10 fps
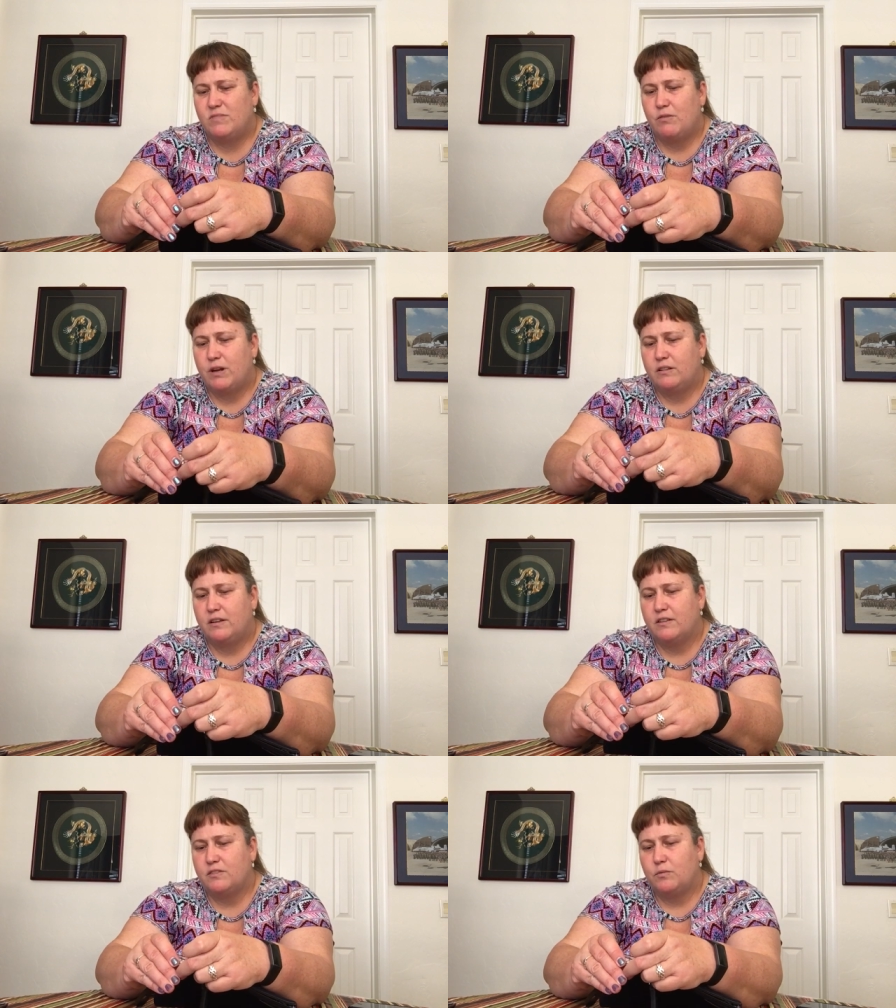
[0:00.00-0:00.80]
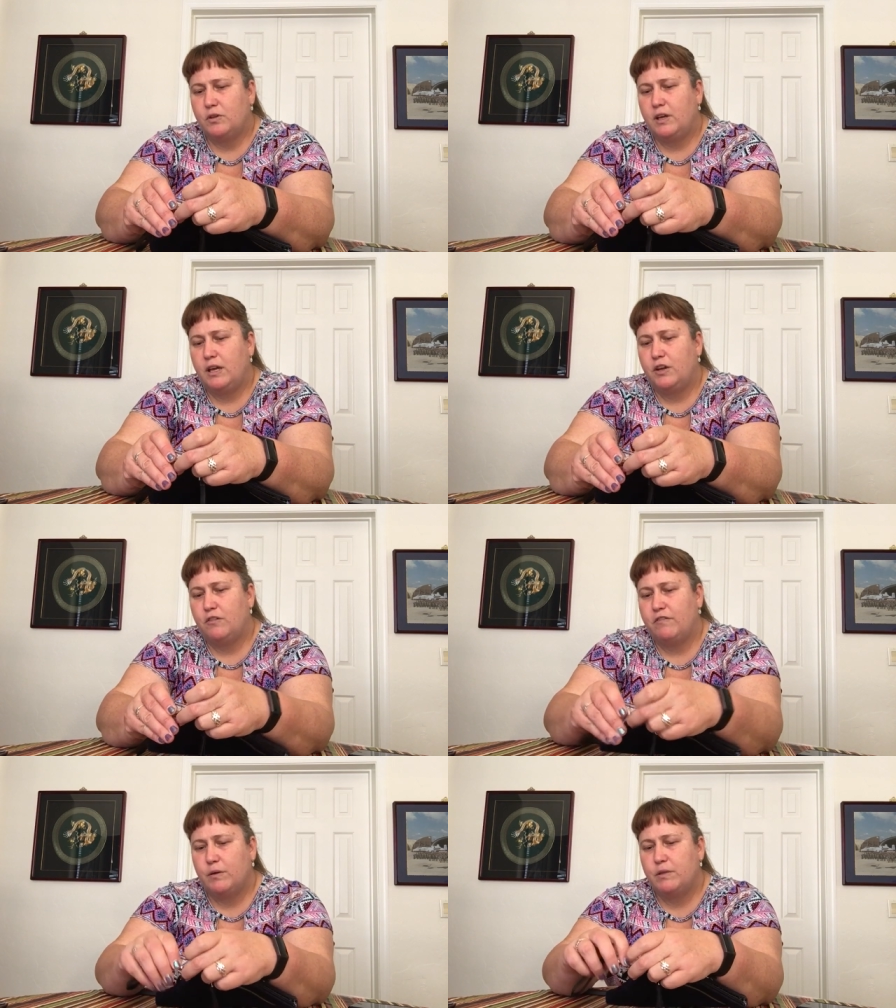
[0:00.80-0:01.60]
theoretically doesn't really
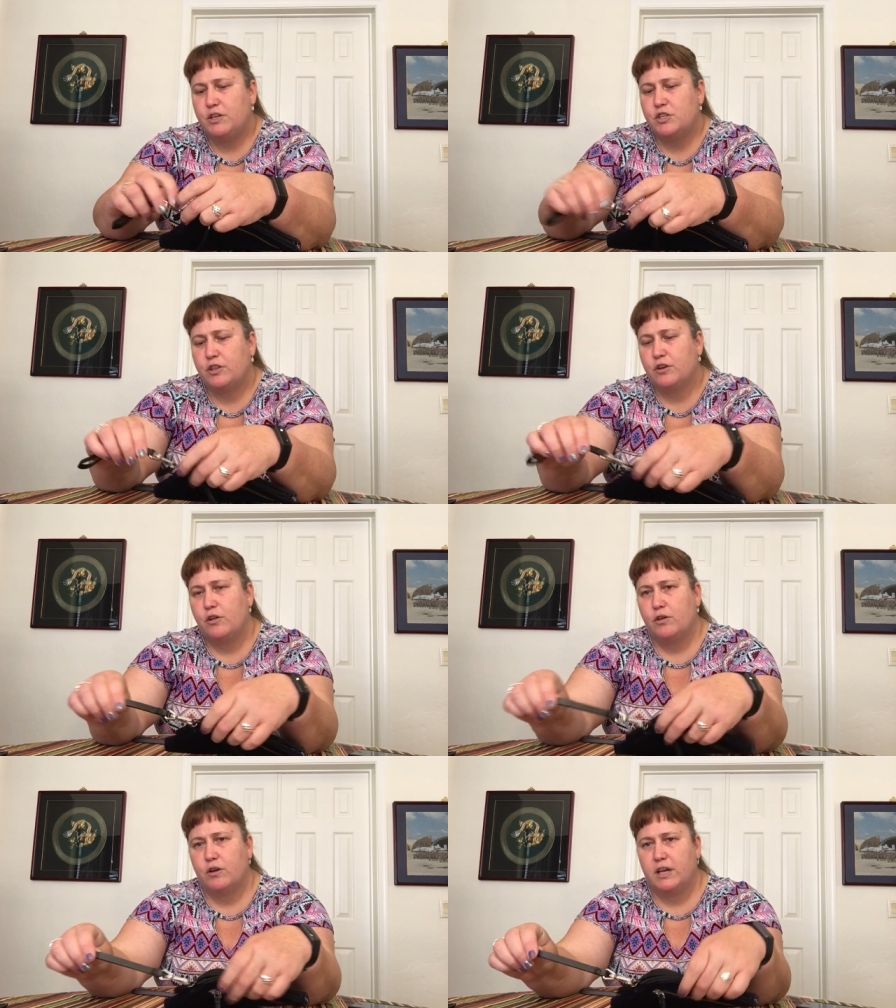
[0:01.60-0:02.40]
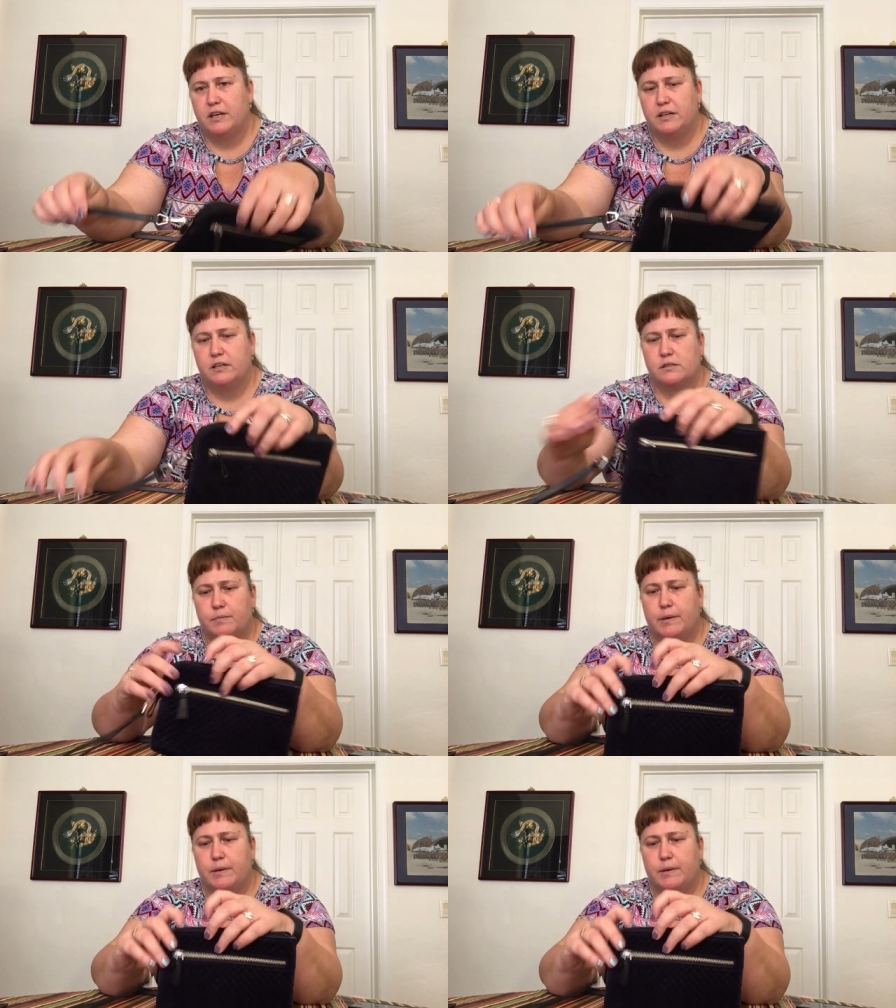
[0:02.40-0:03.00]
interfere with each other, although it kind of does.